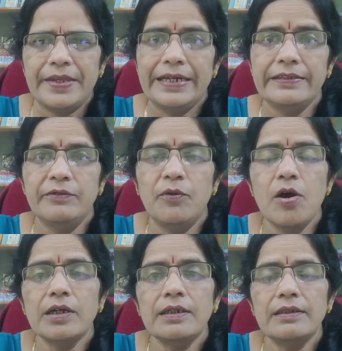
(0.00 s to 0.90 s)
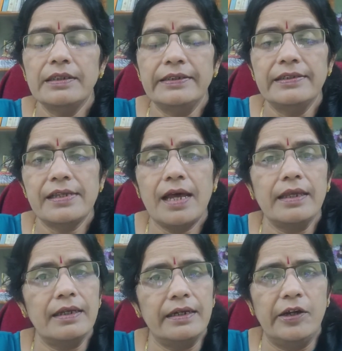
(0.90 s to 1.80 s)
and they want, they
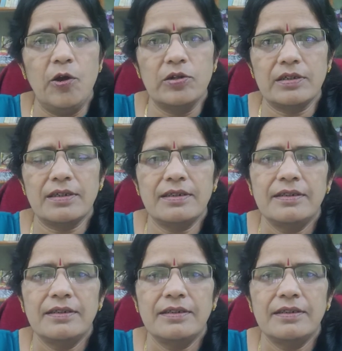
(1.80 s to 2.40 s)
desire a lot.